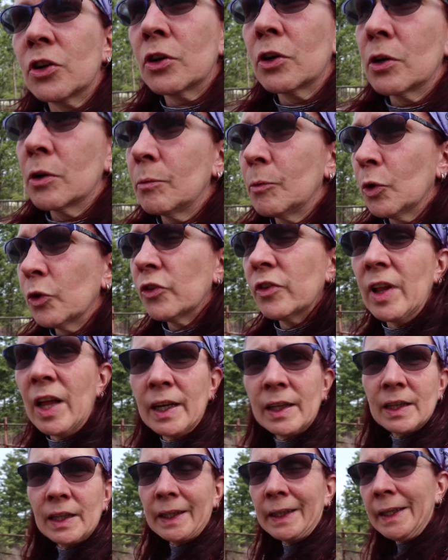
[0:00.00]
year, most
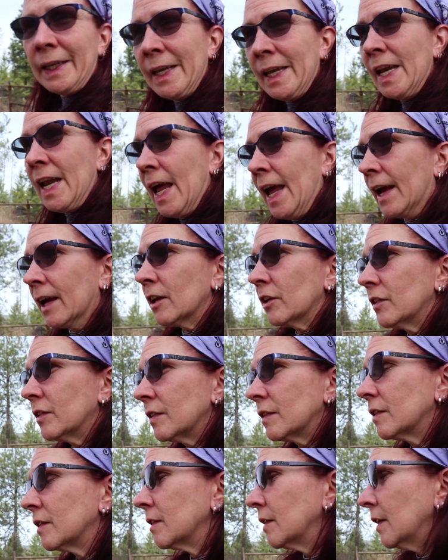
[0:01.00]
likely next